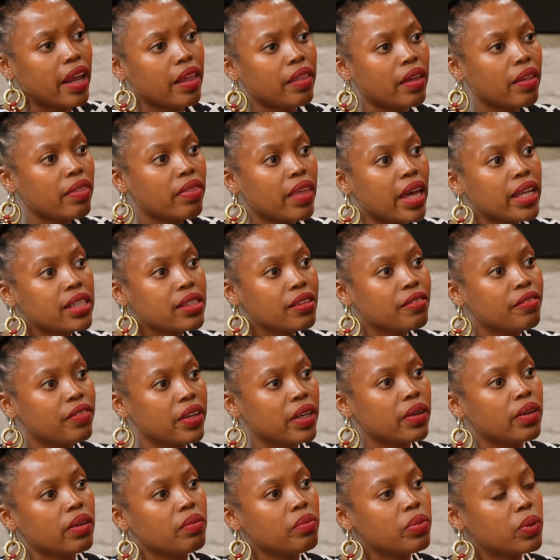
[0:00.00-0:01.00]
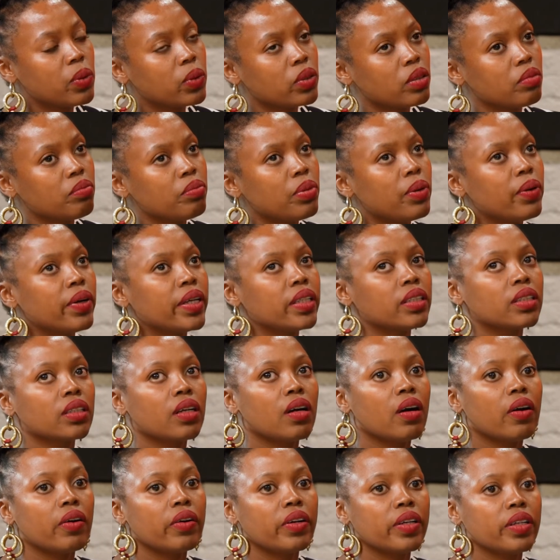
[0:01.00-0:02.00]
I think that's a very important point,
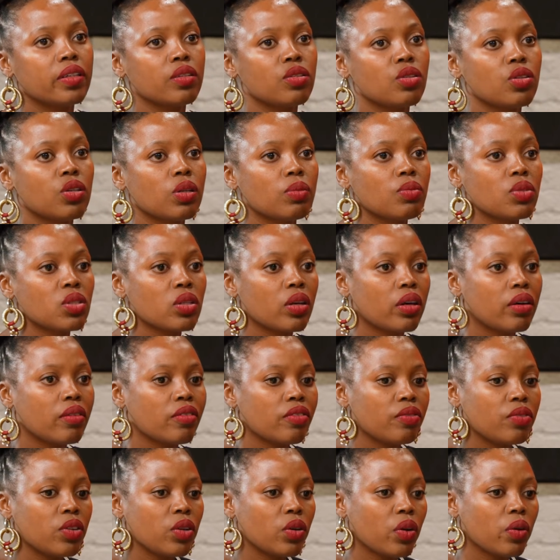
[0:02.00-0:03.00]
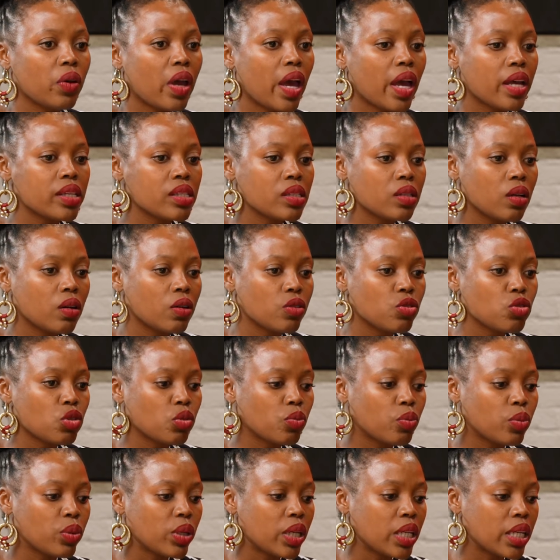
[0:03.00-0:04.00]
Karen, in terms of, as an
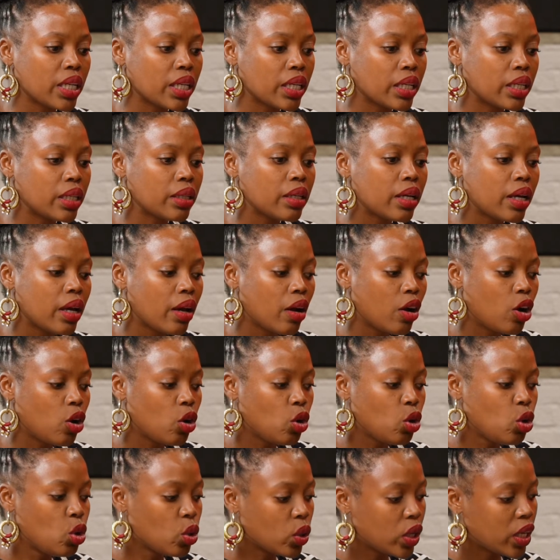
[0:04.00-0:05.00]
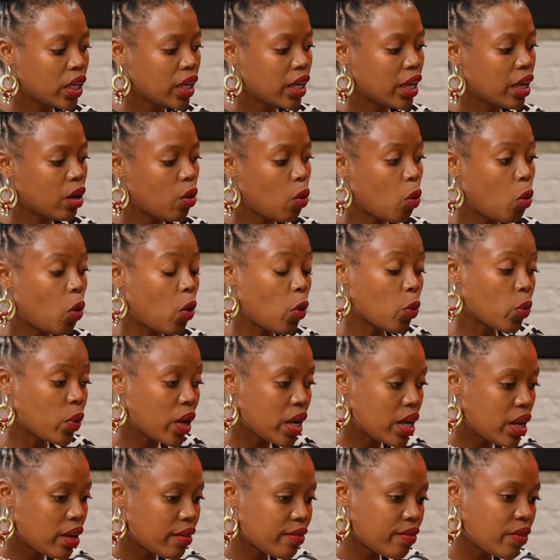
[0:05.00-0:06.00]
entrepreneur looking or
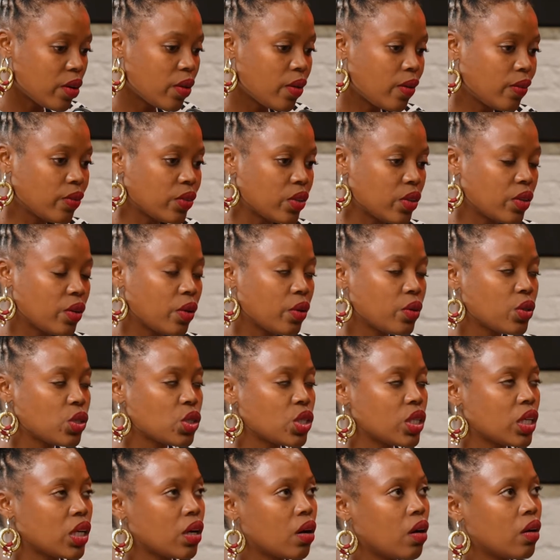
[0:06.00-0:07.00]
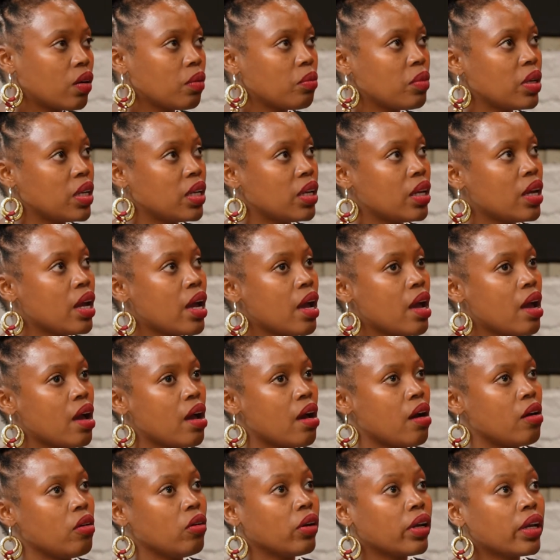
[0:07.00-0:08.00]
already involved in the ocean economy,
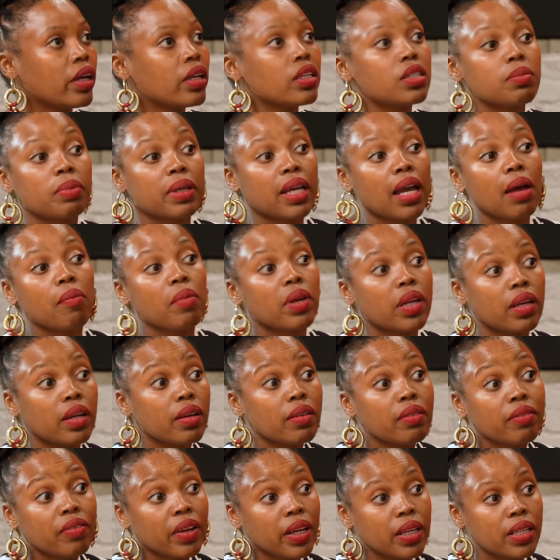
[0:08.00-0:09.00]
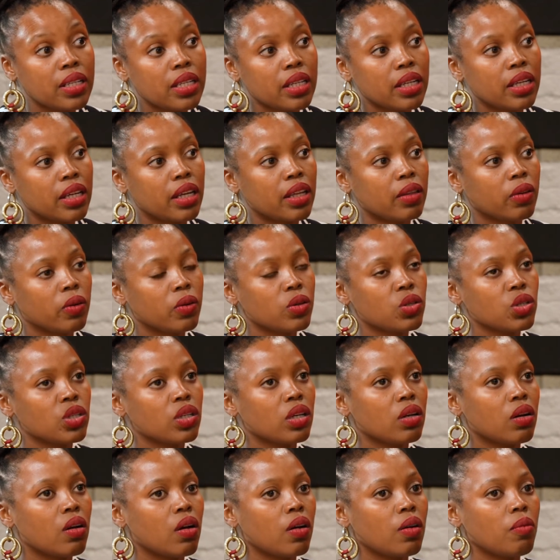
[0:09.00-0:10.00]
looking to become an innovator in the ocean
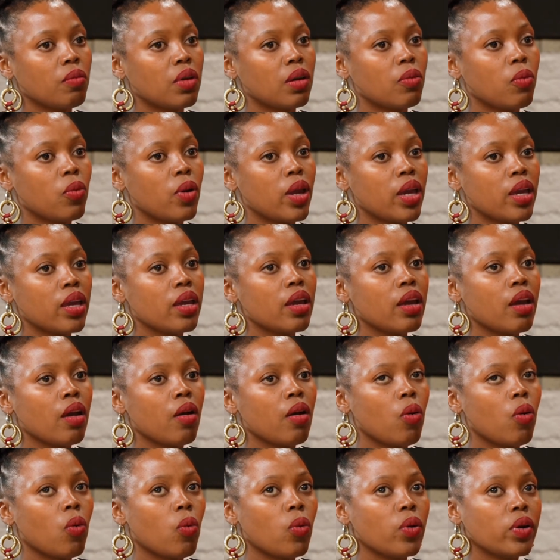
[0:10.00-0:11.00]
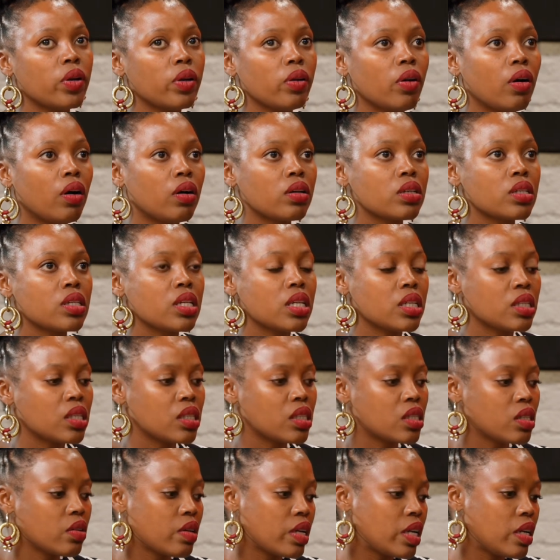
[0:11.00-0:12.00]
economy, where we're not
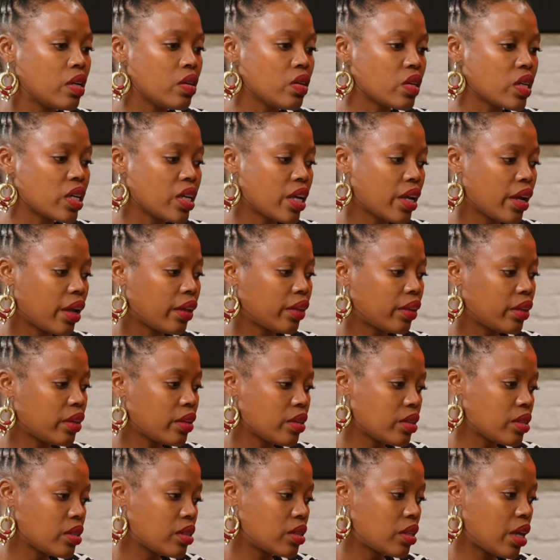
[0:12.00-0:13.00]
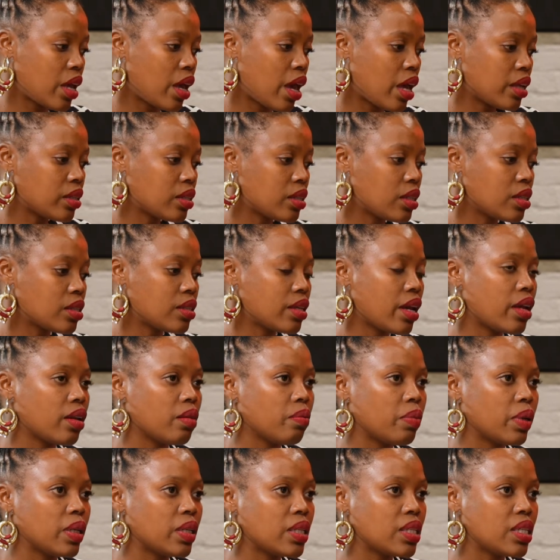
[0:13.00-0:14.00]
necessarily looking at
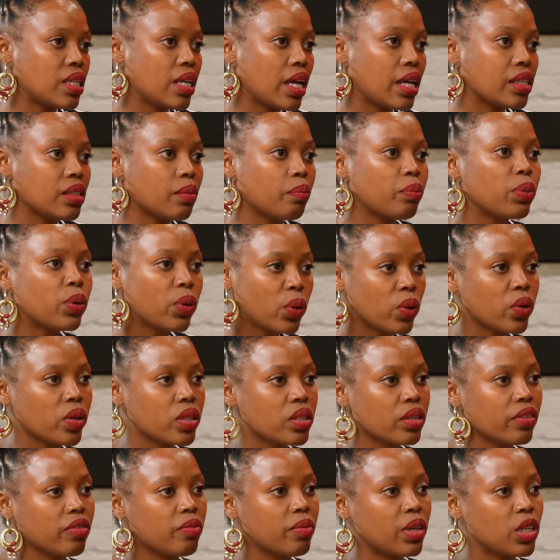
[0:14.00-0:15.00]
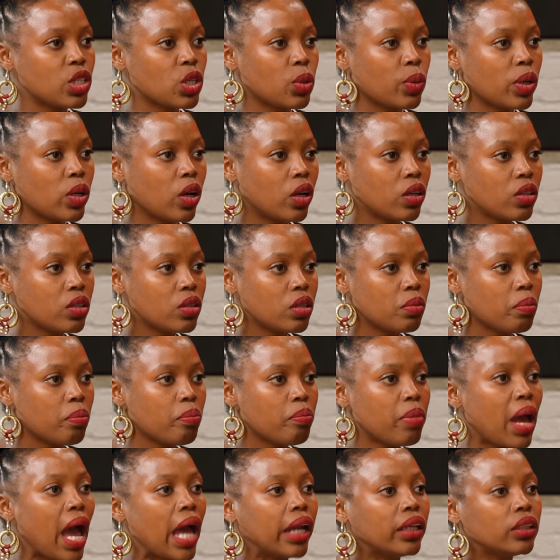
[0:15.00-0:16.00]
sustainability as a punitive measure. We're not
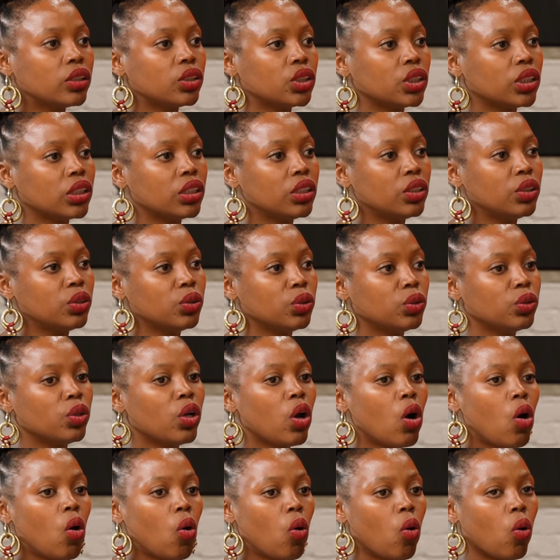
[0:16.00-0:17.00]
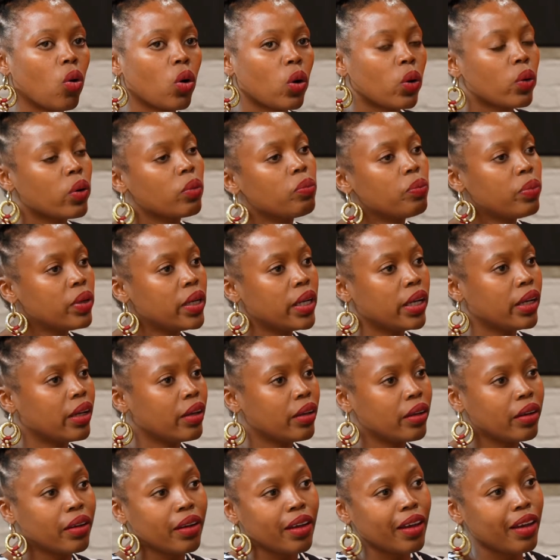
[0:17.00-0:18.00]
punishing you or
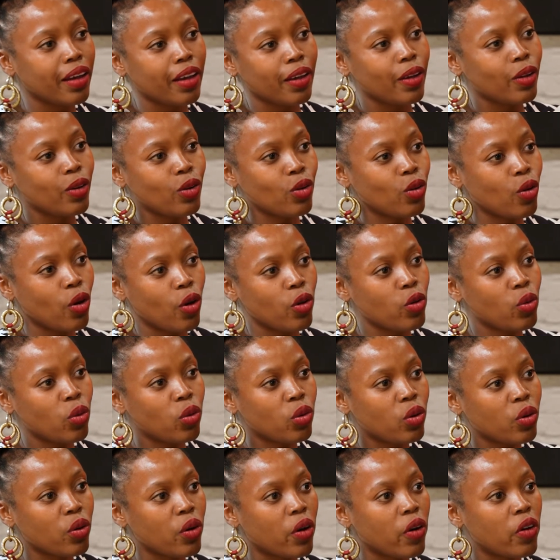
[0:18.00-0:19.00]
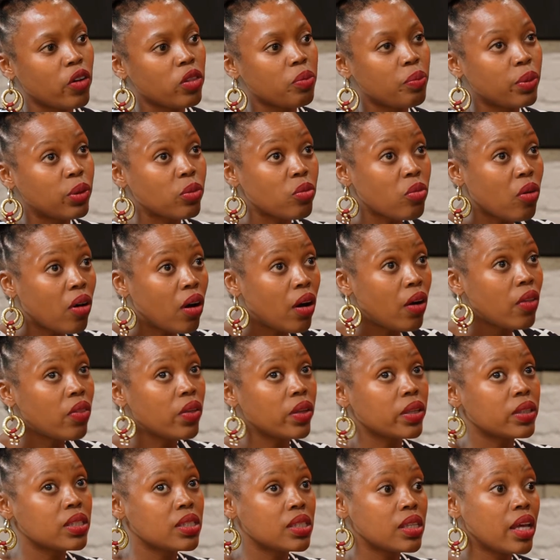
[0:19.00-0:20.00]
crippling, your growth, but
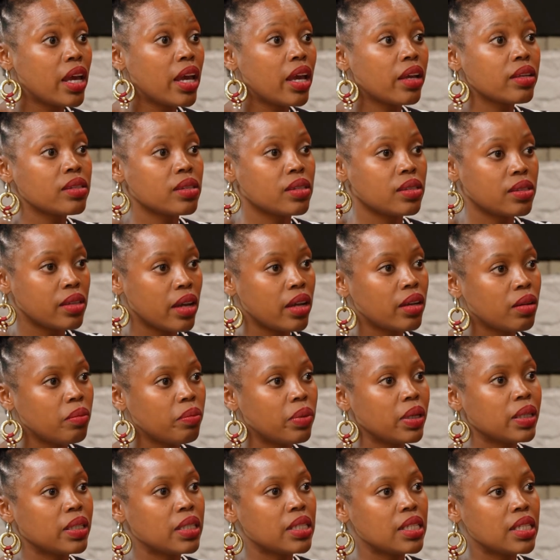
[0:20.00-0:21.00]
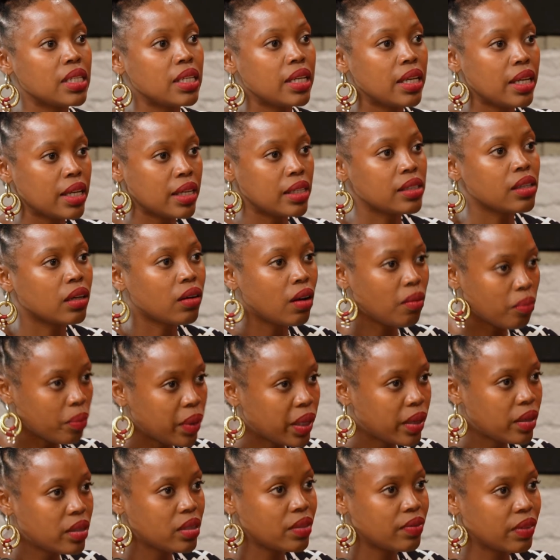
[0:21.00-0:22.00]
rather it's saying sustainability is a
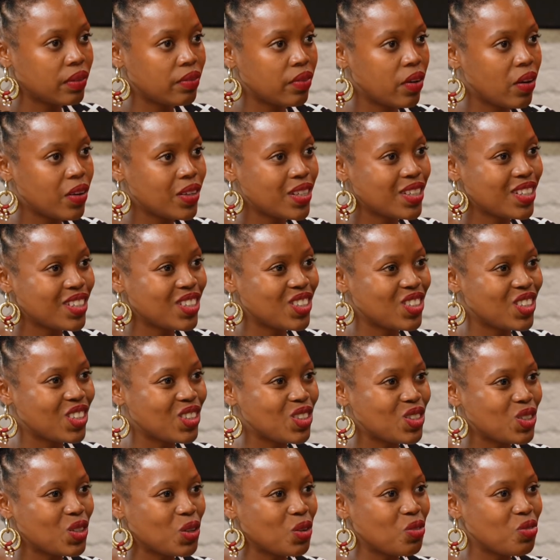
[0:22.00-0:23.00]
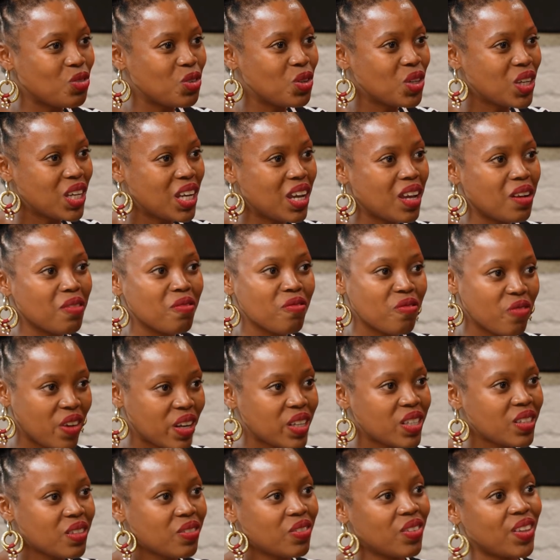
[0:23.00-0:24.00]
competitive advantage. And so if you can get in
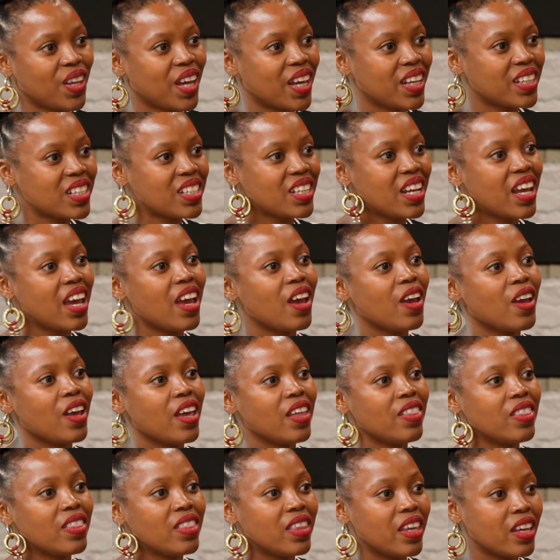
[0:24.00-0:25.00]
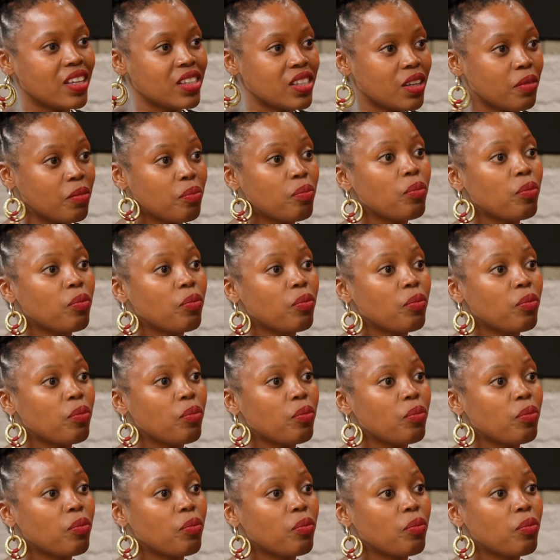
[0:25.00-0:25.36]
front of that, there's a